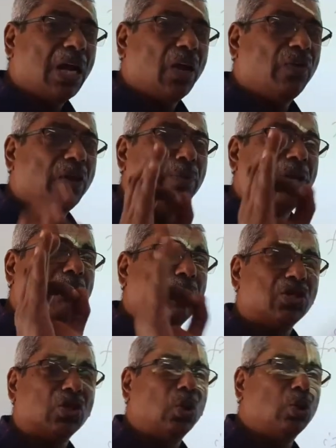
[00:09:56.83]
Everybody
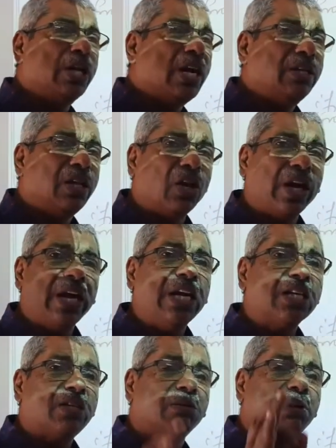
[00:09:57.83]
must know that the
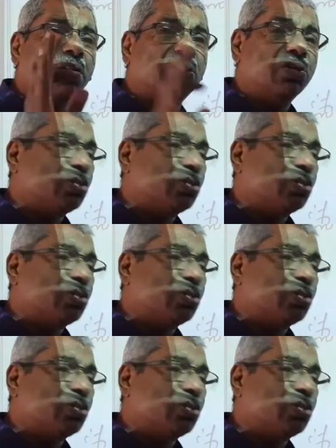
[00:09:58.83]
radius of the earth is